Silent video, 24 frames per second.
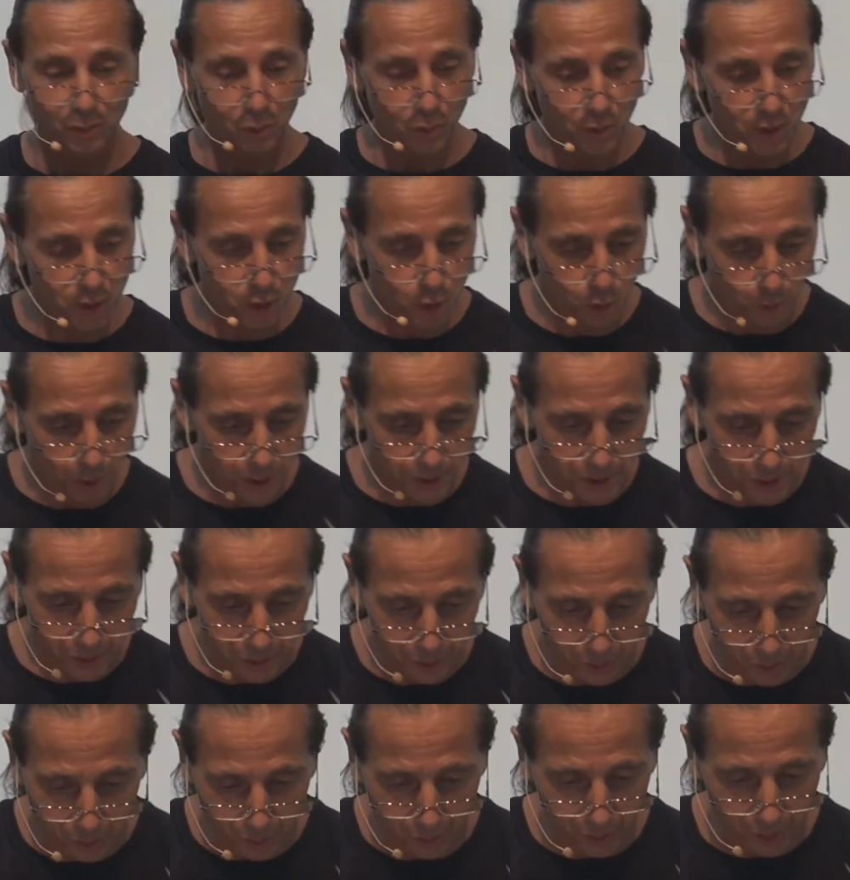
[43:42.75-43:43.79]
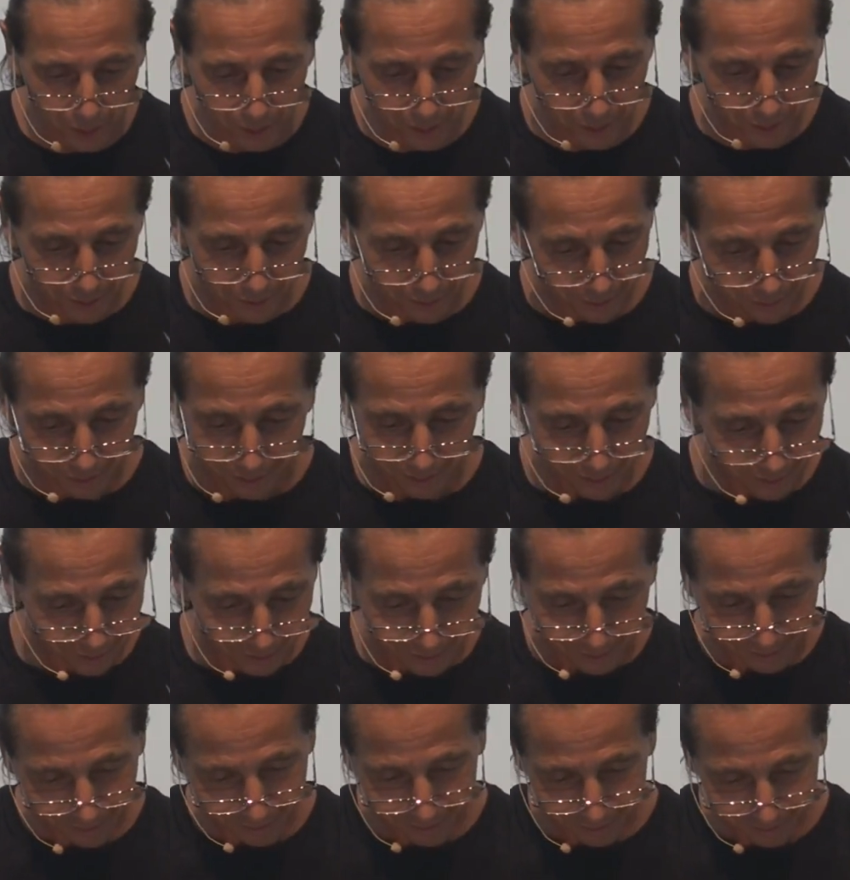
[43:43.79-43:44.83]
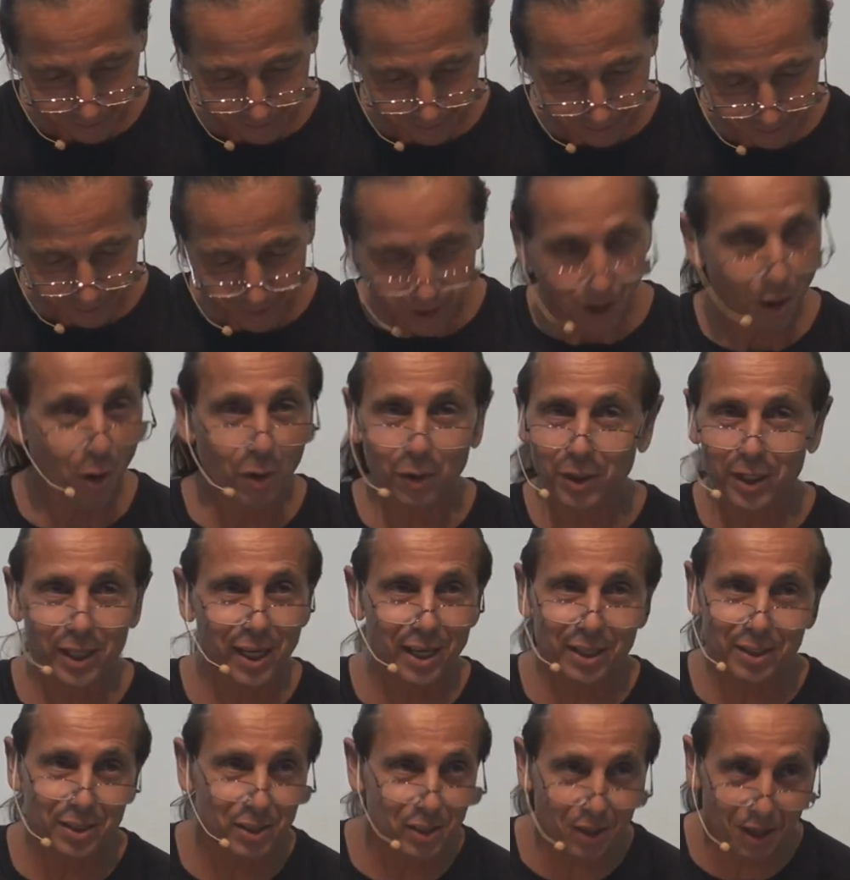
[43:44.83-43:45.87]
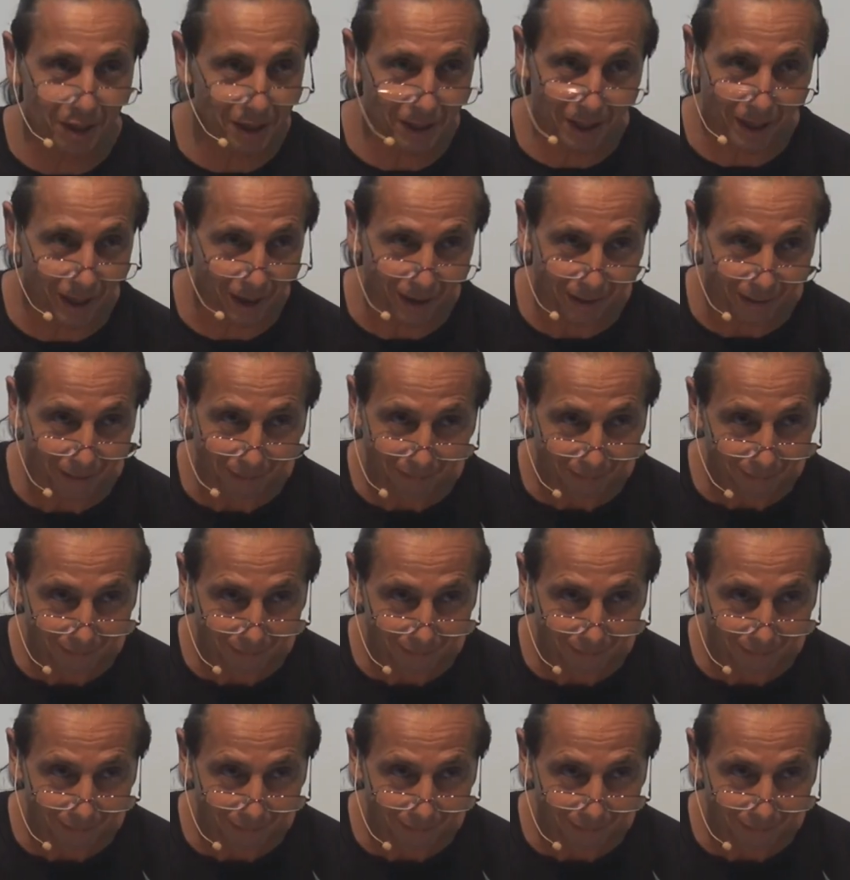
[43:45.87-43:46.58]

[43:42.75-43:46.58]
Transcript: Rejoice in the Lord only on Sunday.